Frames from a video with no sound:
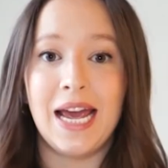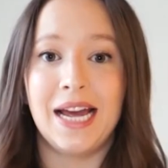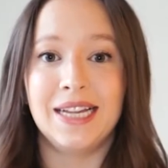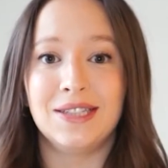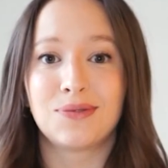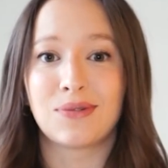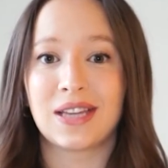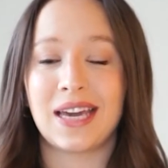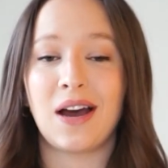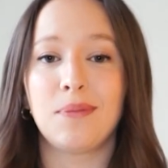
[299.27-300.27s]
and
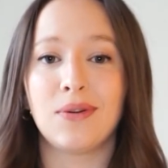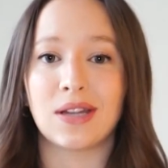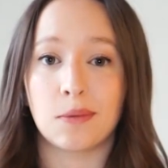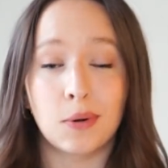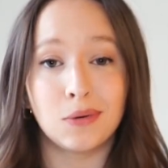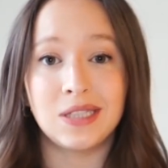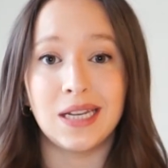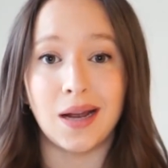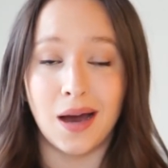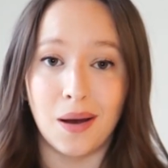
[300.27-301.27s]
really help you get the
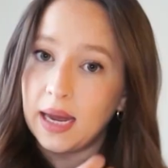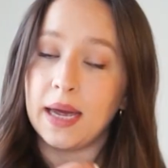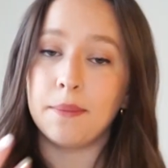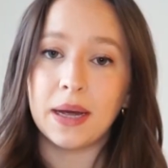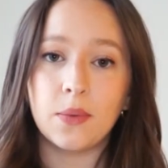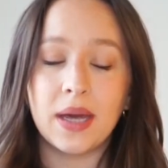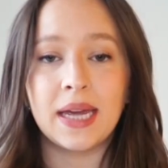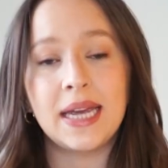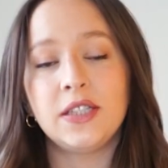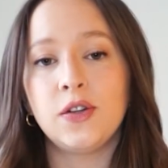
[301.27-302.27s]
protein up. And by the way, in
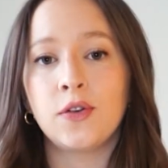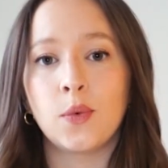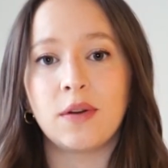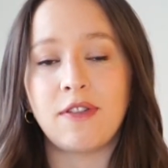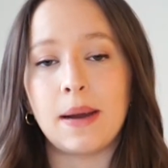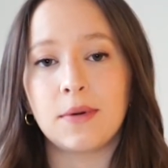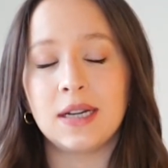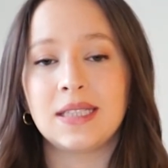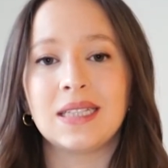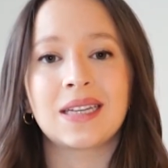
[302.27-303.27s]
case you don't know what fiber
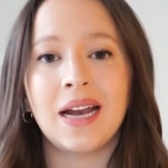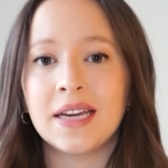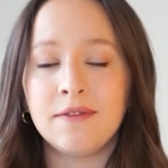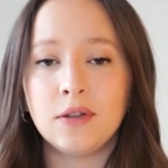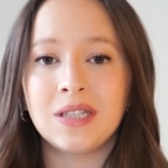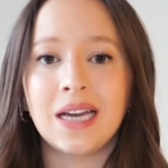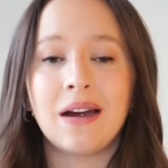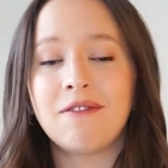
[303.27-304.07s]
is, it's kind of confusing.